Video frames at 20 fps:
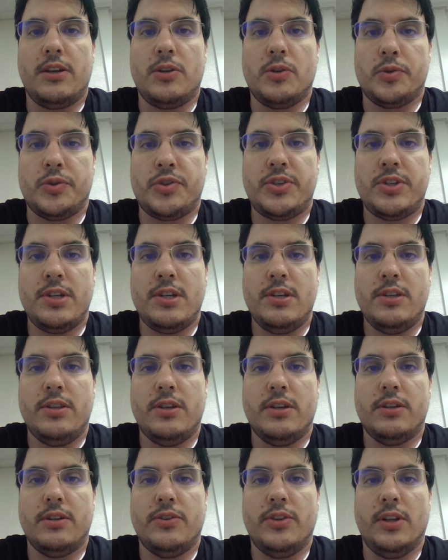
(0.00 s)
you'll see
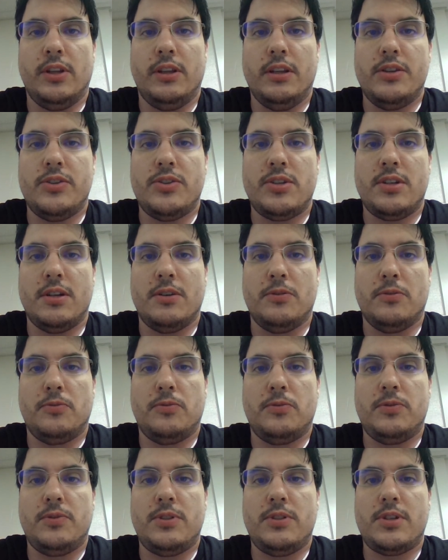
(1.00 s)
the list
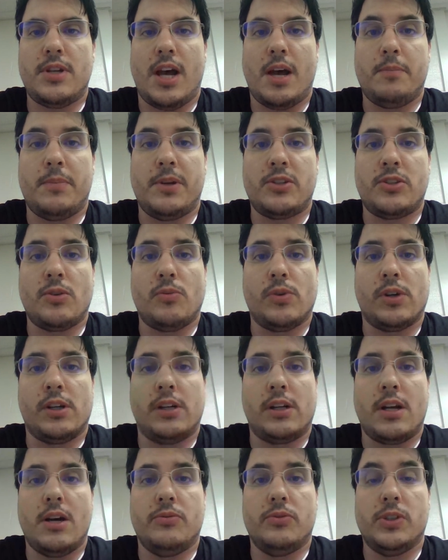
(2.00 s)
of topics that we're
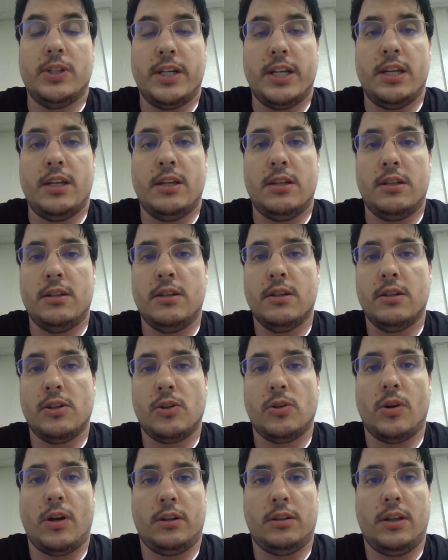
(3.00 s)
going to cover in
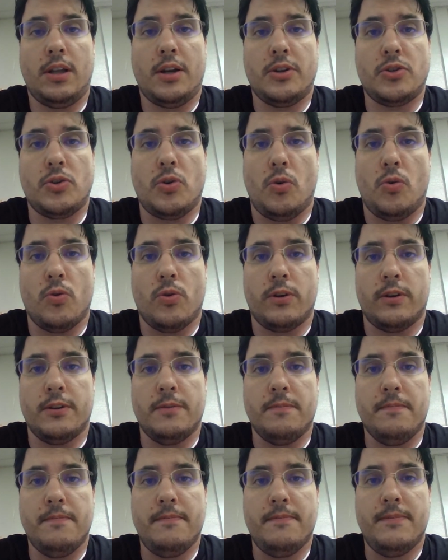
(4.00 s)
chronological
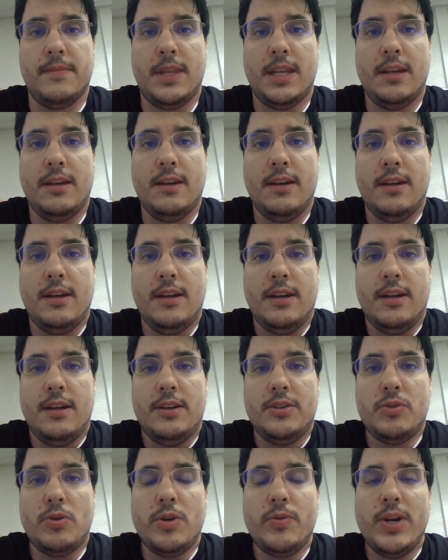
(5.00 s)
order.
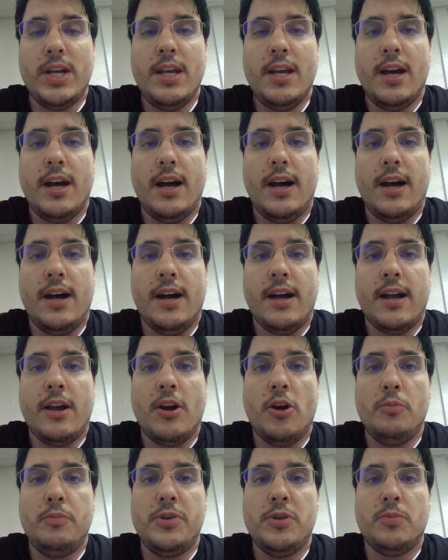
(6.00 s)
So anyway,
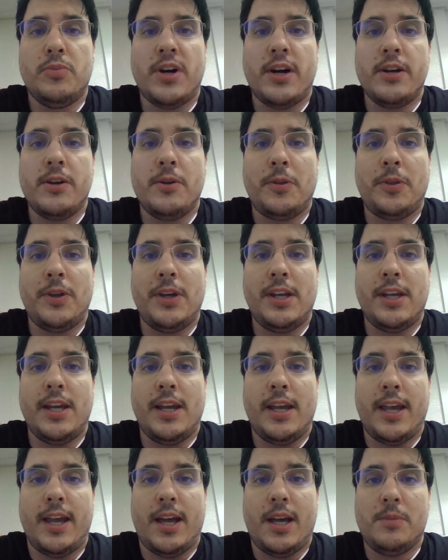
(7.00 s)
I hope you brought your
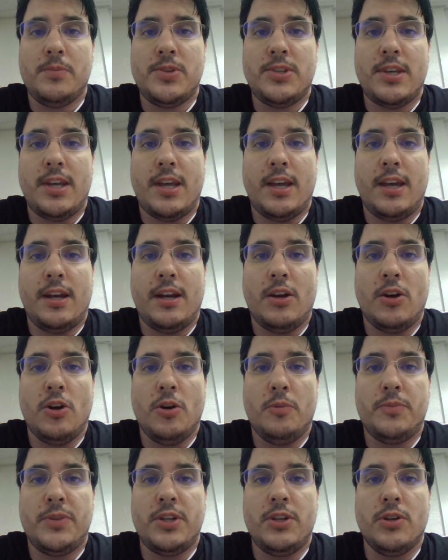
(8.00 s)
thinking caps, and I
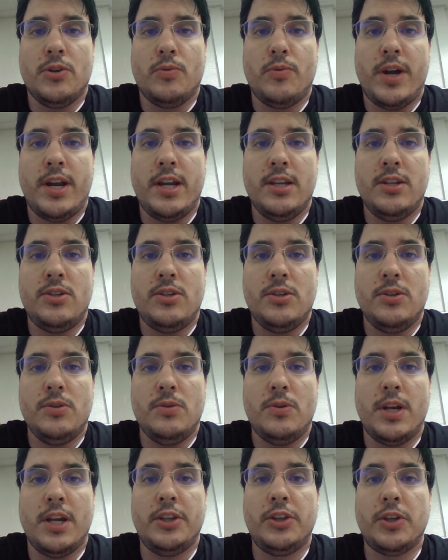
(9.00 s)
hope that you're ready
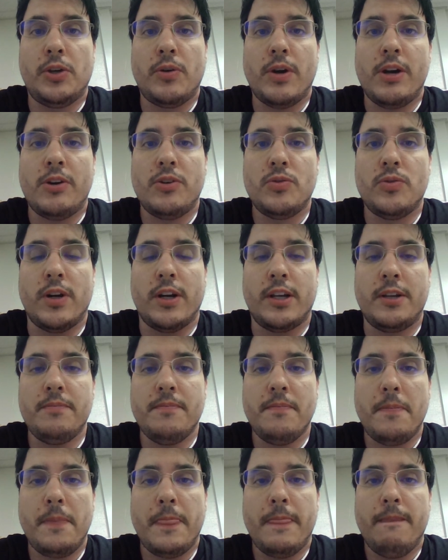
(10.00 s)
to hit the ground
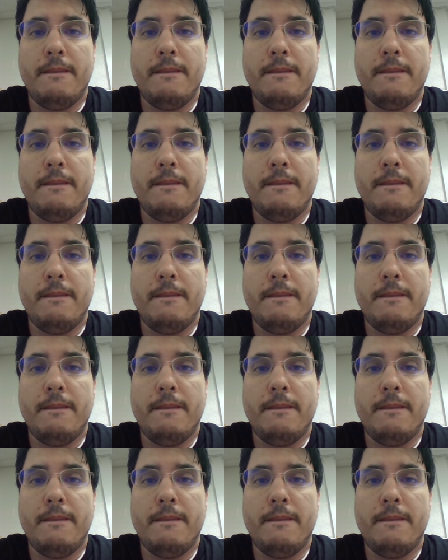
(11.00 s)
running.